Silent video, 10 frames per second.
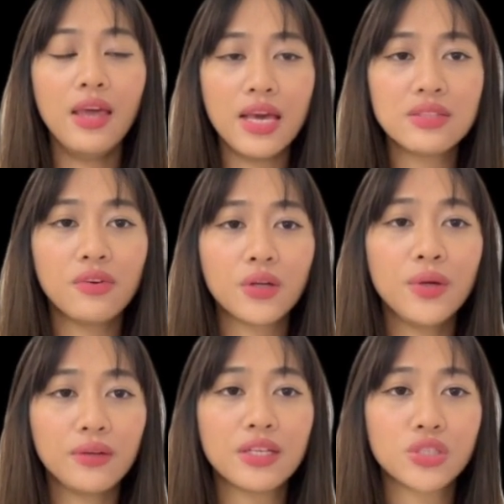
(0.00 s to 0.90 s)
As for
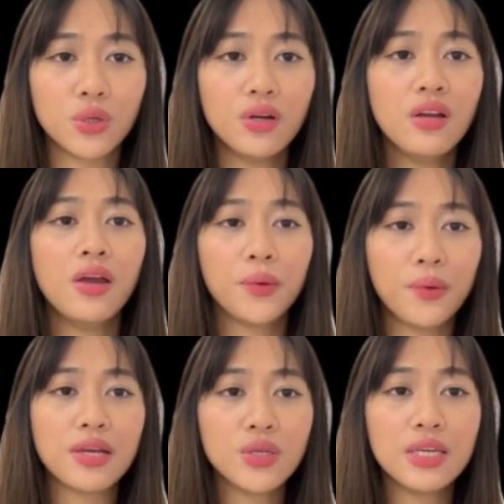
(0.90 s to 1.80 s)
quick ratio
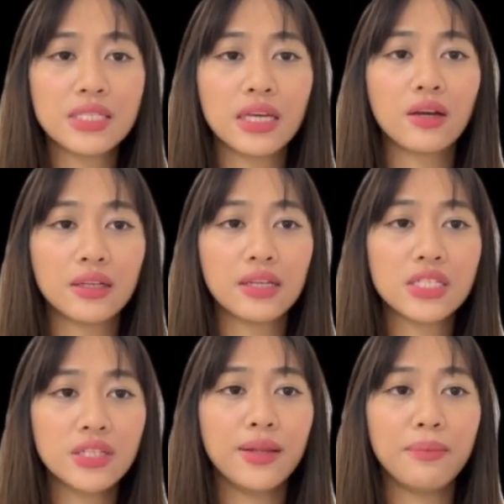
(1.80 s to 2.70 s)
is a
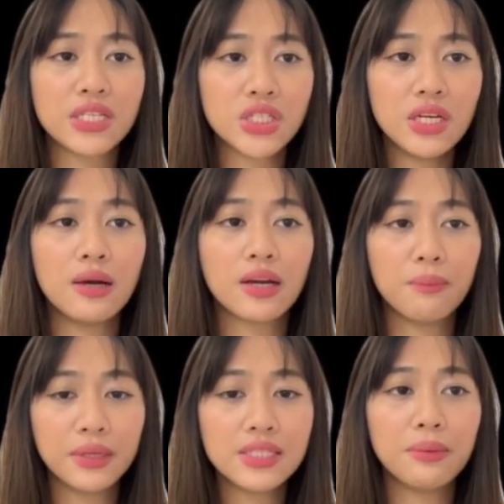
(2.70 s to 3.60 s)
calculation that measures a
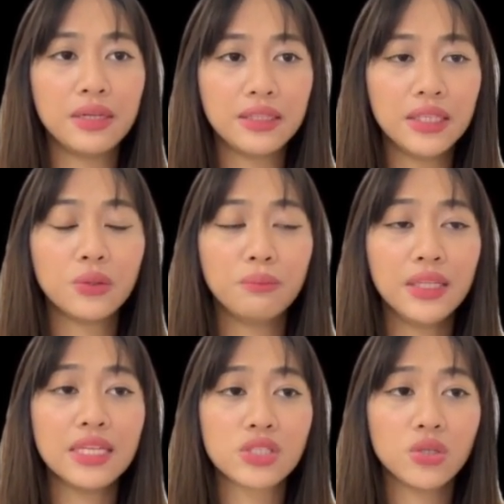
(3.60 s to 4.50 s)
company's ability to
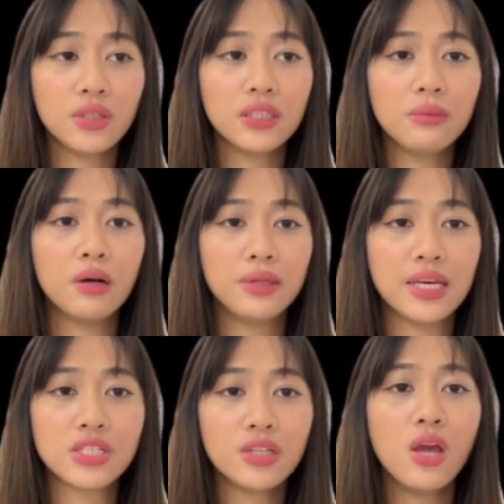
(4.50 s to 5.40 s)
meet its short-term
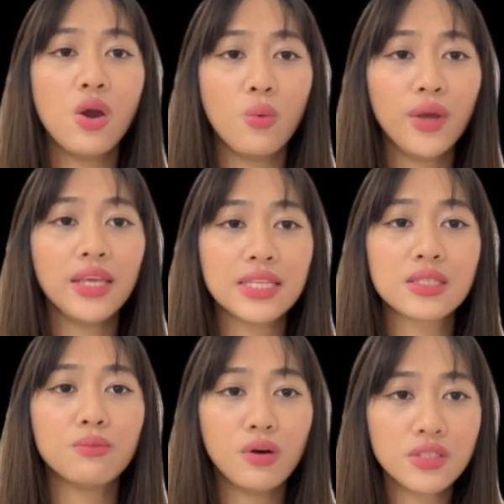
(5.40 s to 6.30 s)
obligation with
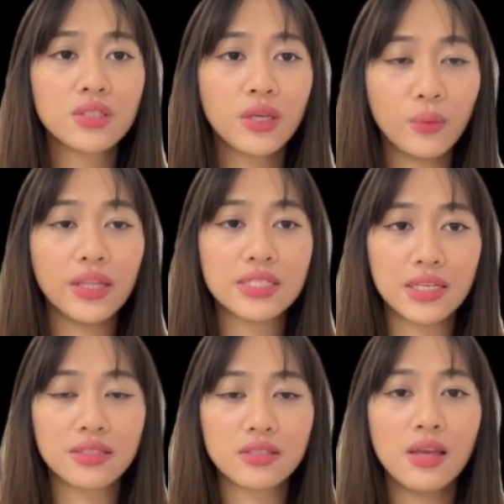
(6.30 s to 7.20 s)
its most liquid
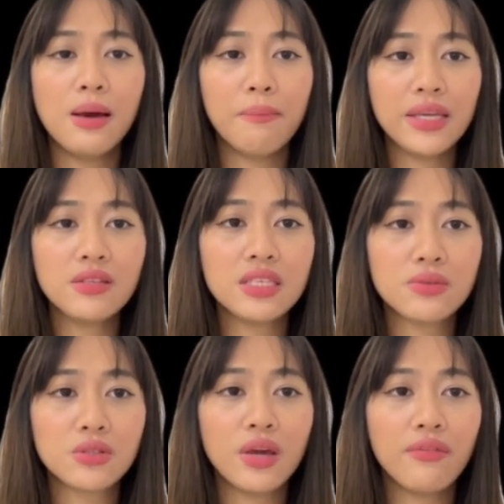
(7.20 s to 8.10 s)
assets. MyNews
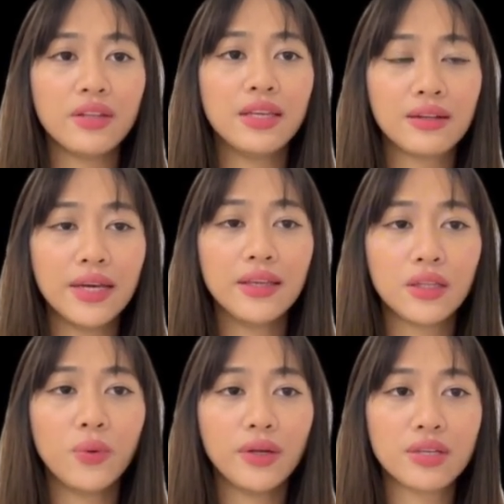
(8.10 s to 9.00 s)
seems to have a decline
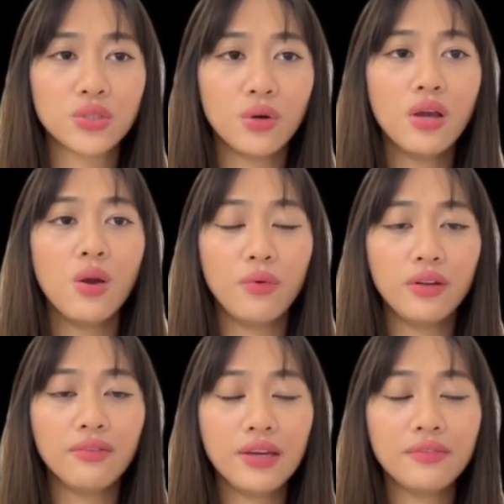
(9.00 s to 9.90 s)
in quick ratio
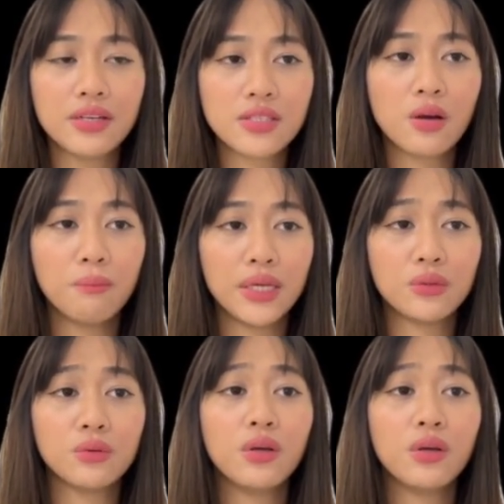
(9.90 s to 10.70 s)
within 5 years compared to